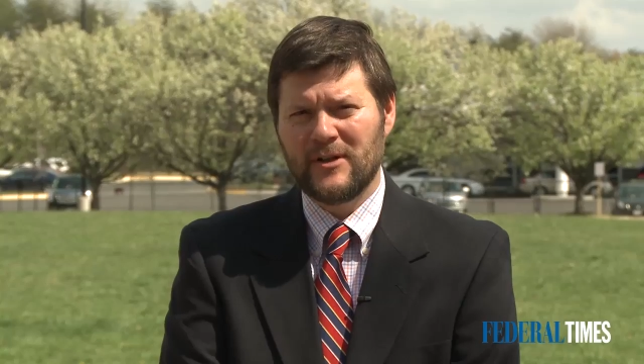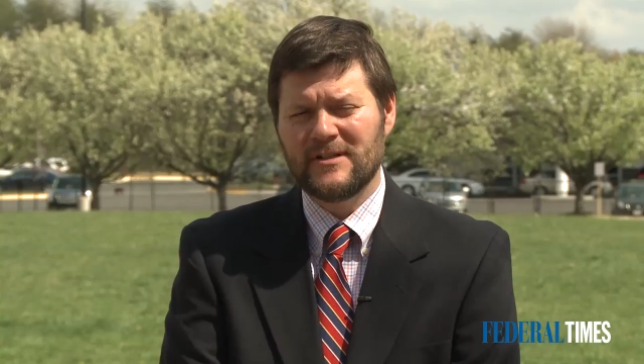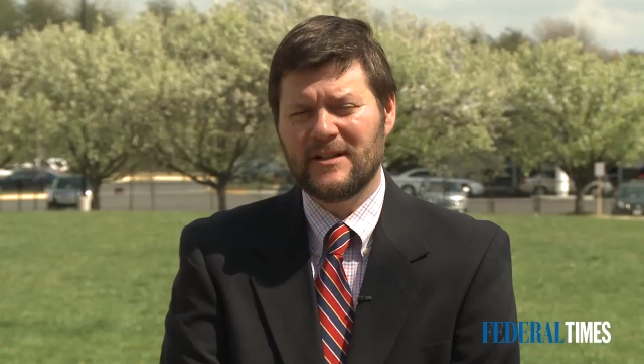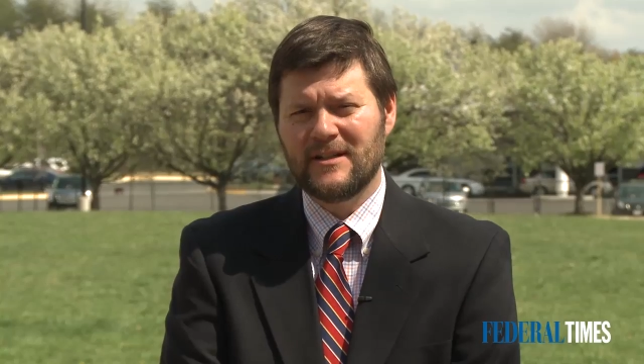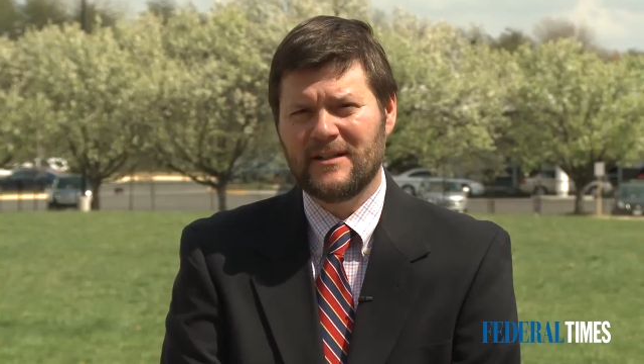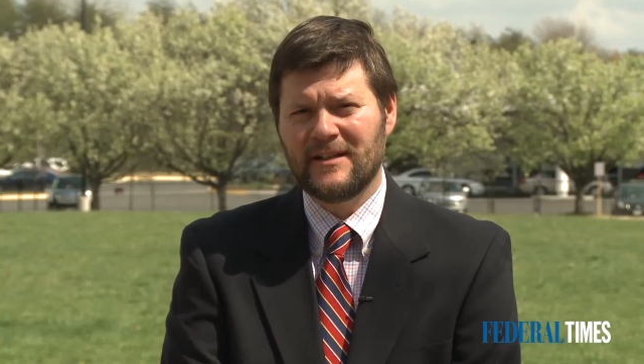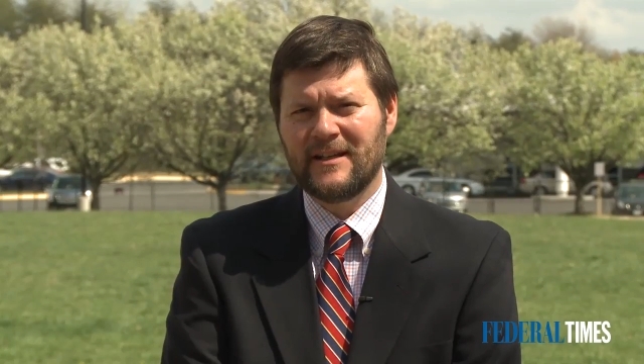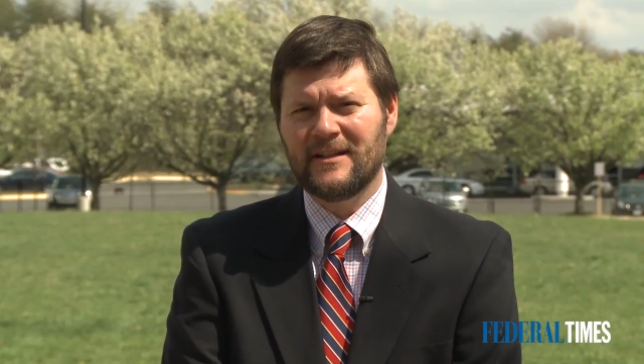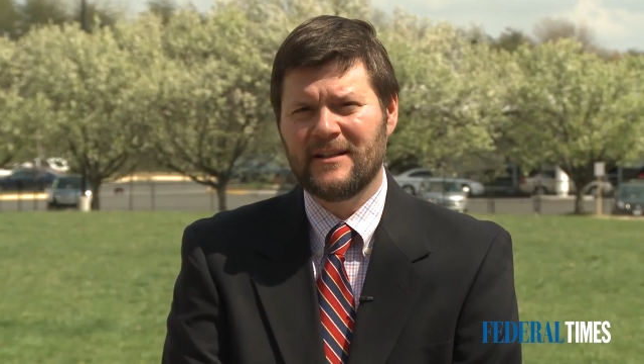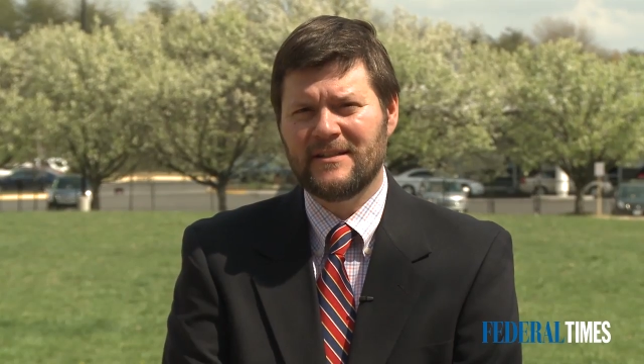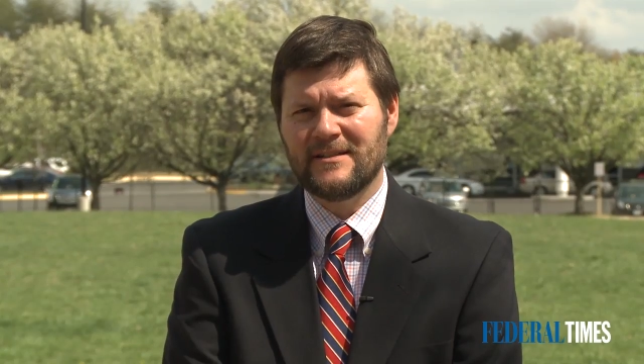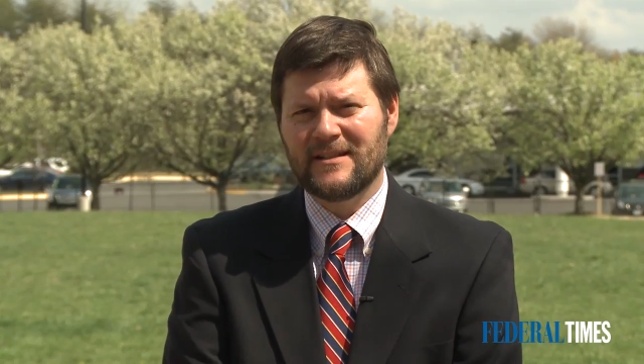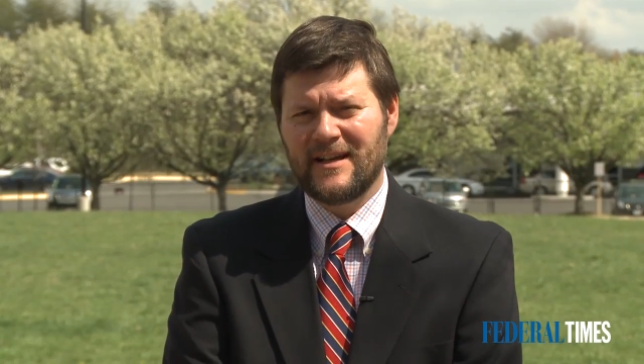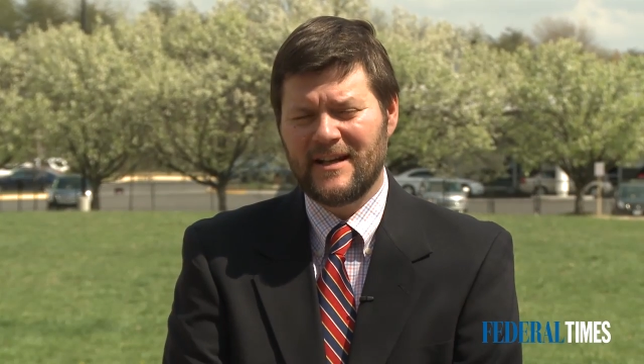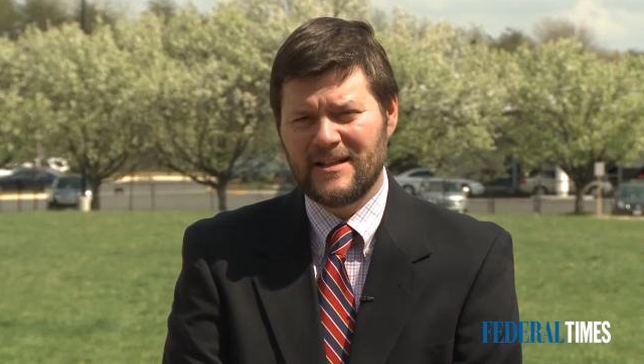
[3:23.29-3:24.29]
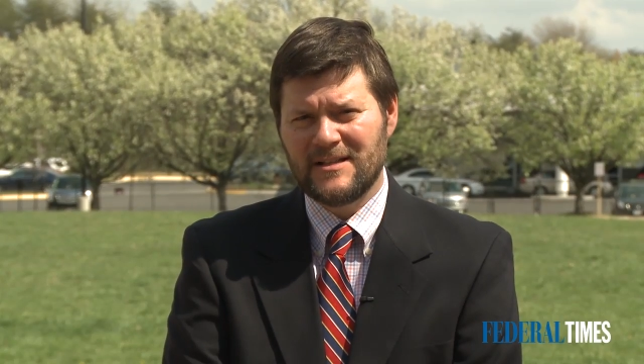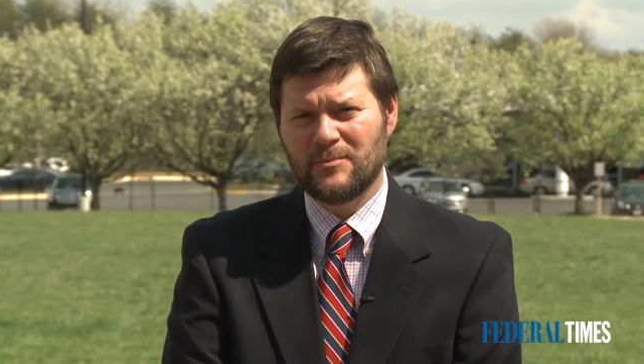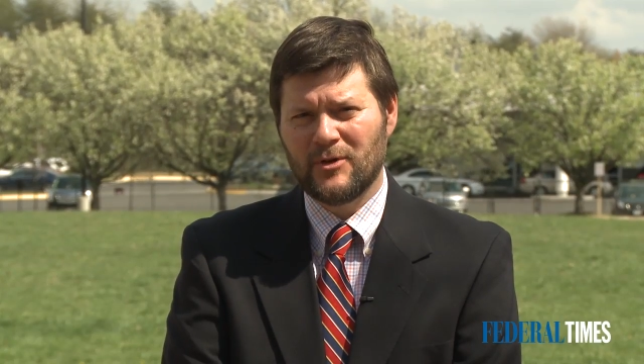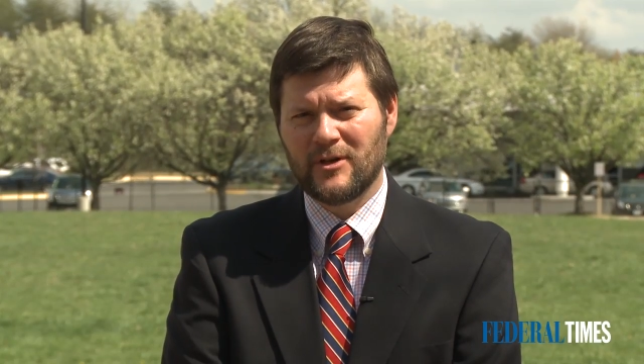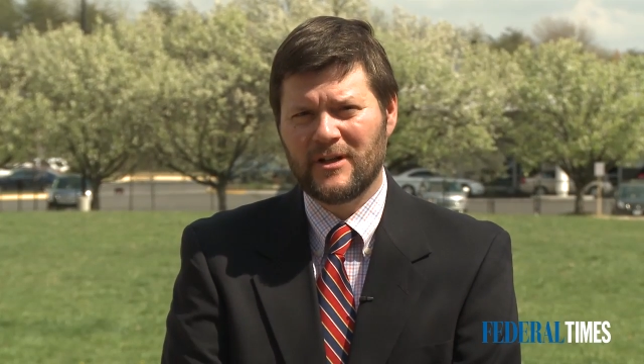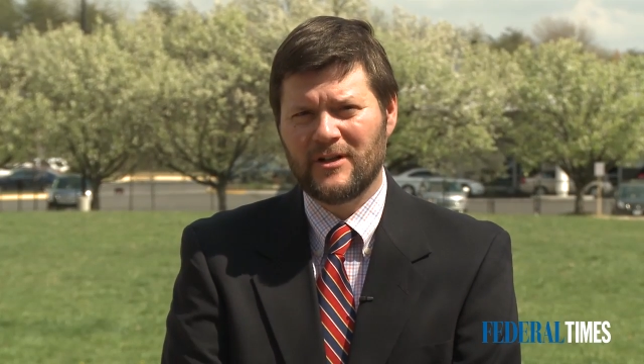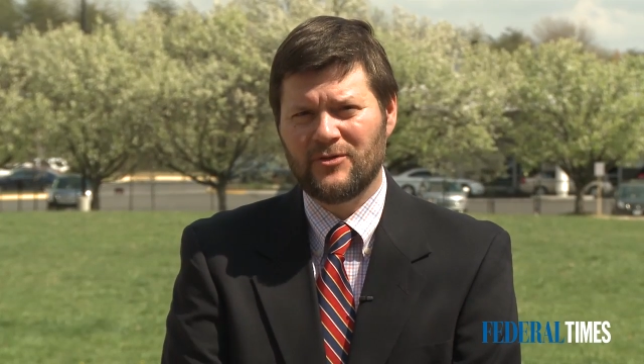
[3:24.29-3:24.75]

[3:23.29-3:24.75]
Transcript: President Lincoln's Gettysburg